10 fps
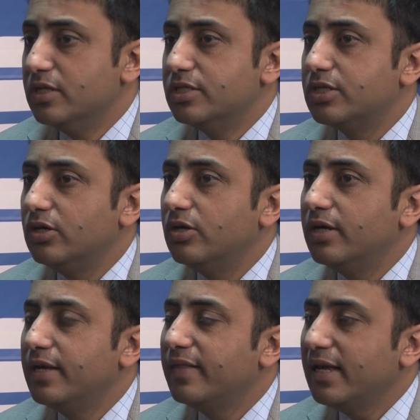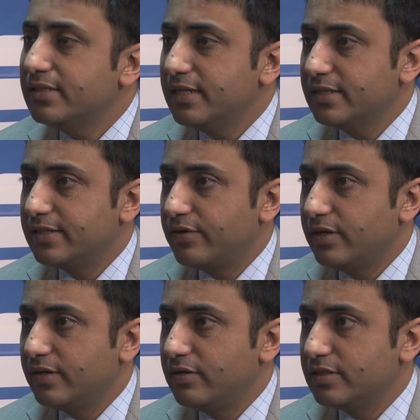So in that sense,
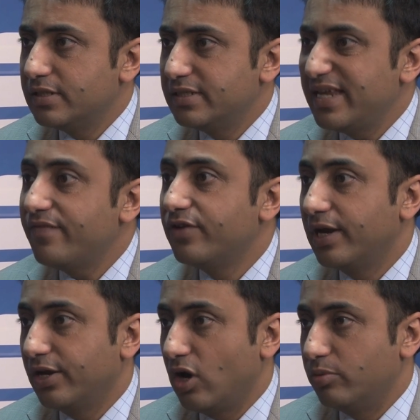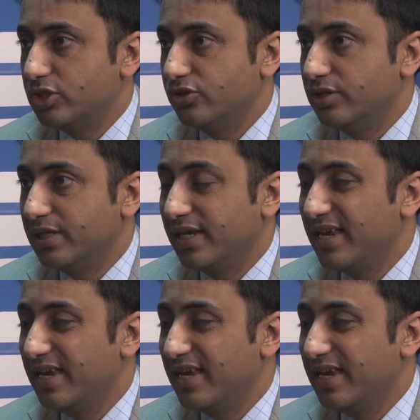there, there is definitely an opportunity.